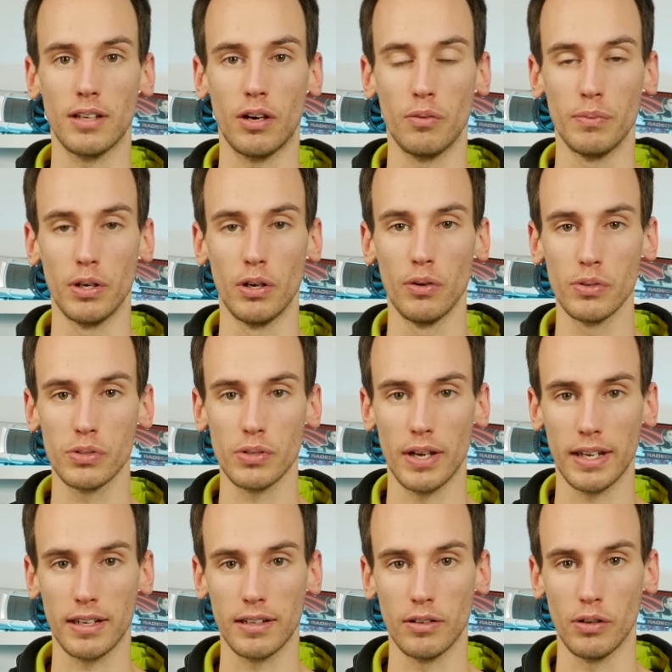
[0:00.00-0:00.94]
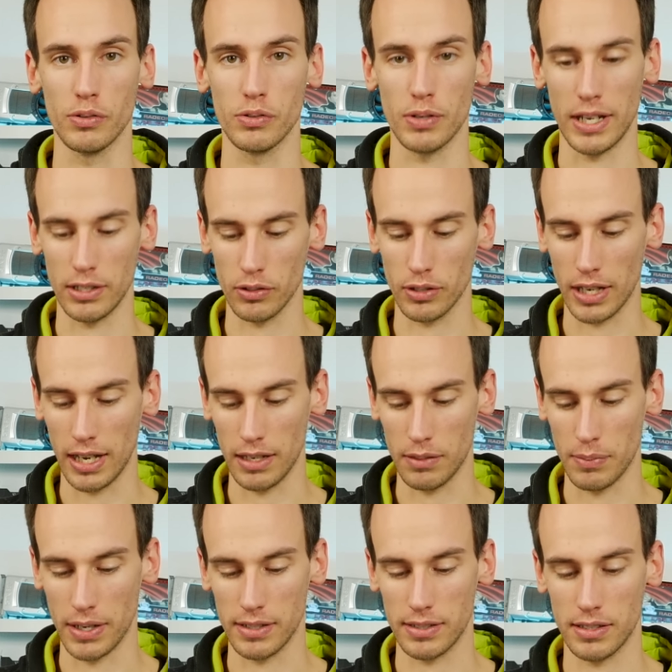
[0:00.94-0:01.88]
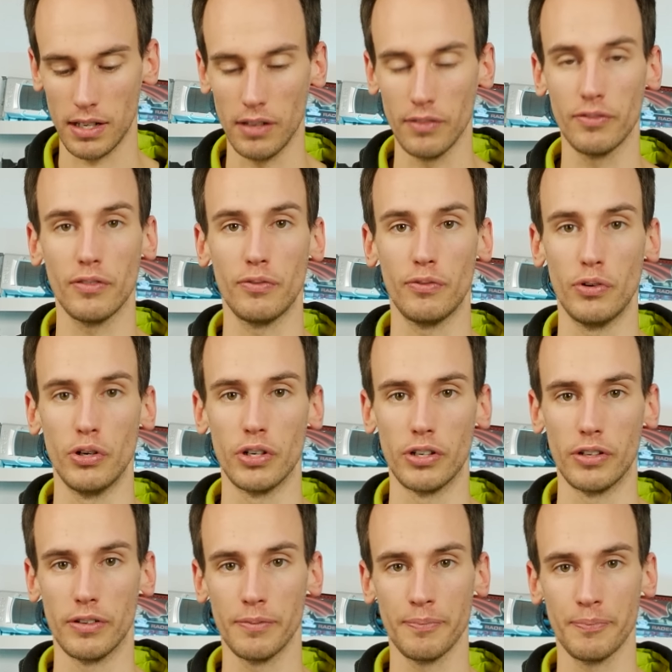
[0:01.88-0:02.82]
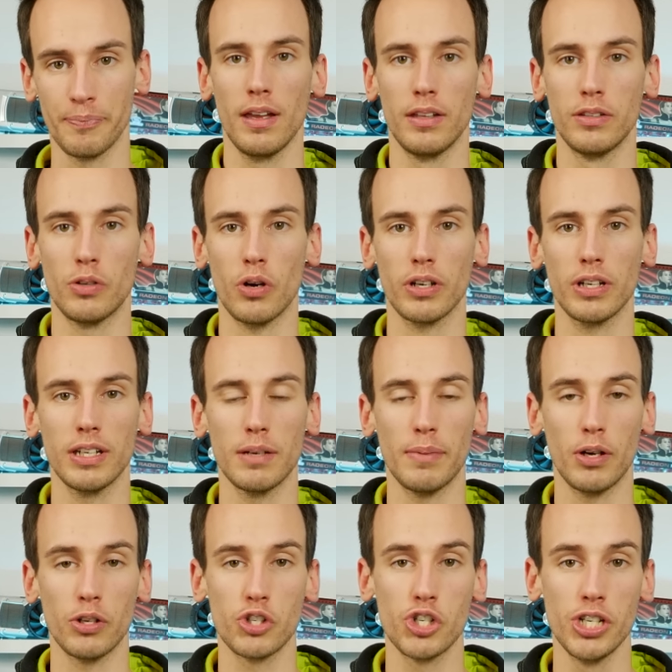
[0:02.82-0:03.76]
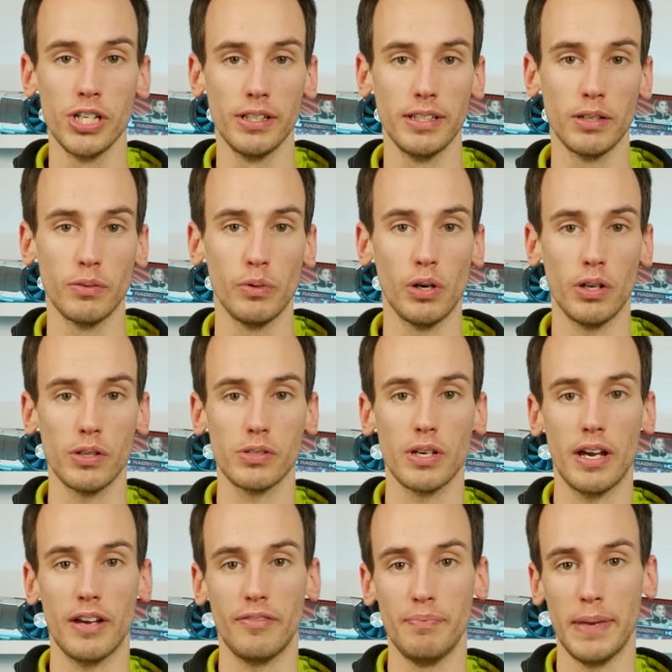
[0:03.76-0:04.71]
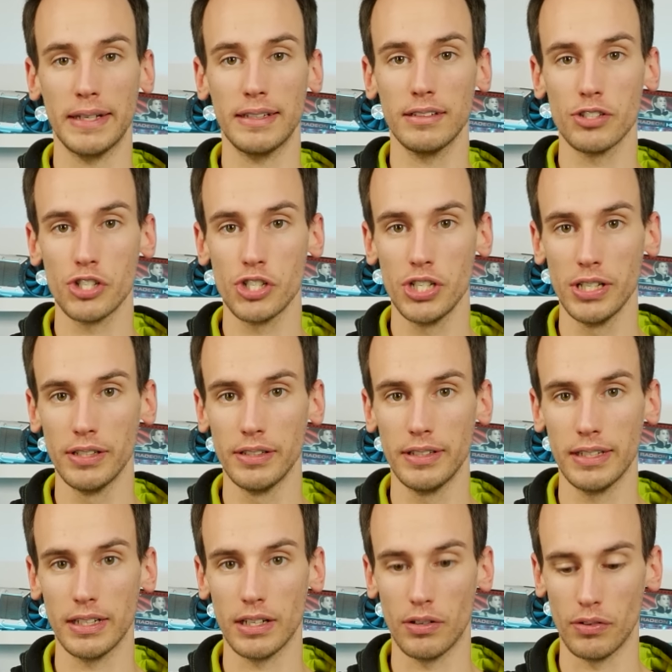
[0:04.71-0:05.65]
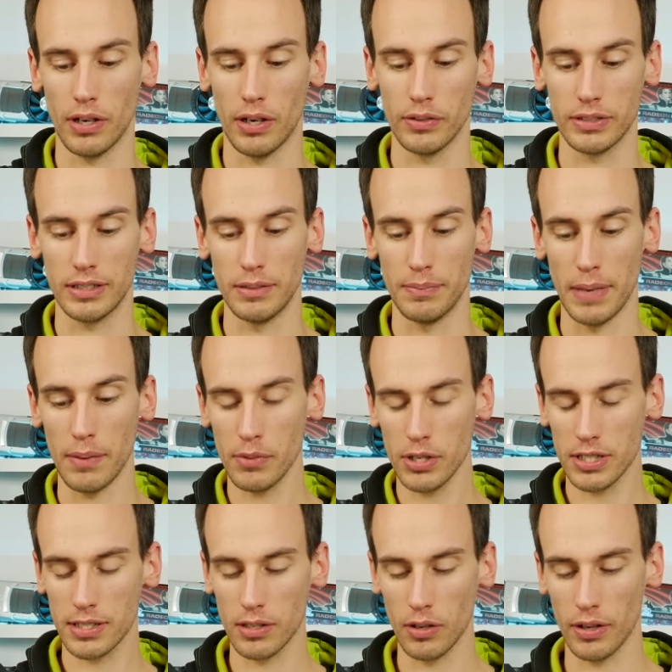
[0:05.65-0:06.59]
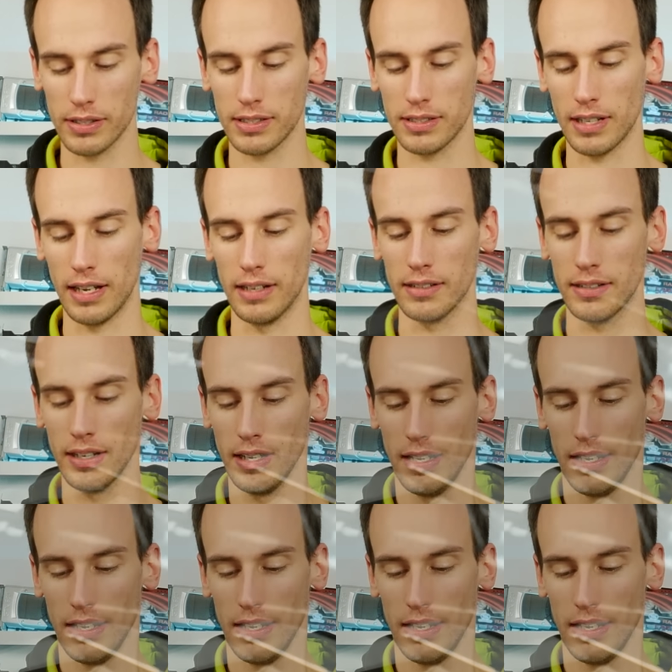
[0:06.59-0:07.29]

down below so I can also educate myself further. Talking about shielding, we also have metal shielding around the memory slots, and